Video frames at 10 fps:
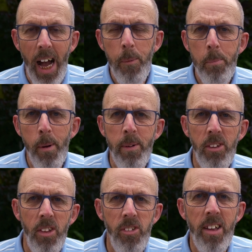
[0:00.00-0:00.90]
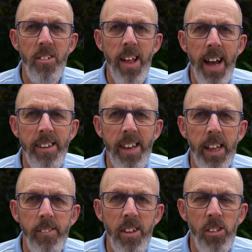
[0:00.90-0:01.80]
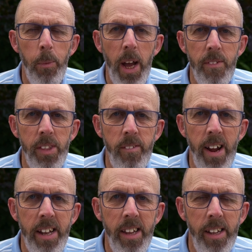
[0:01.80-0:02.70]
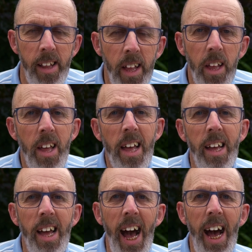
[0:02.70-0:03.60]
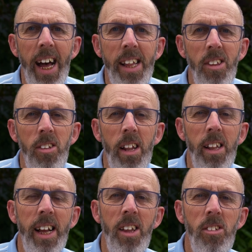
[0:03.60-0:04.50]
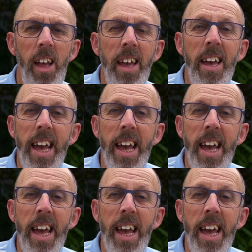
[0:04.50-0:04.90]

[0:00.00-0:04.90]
I would probably suggest ninety degrees away from the radiant. And like I say,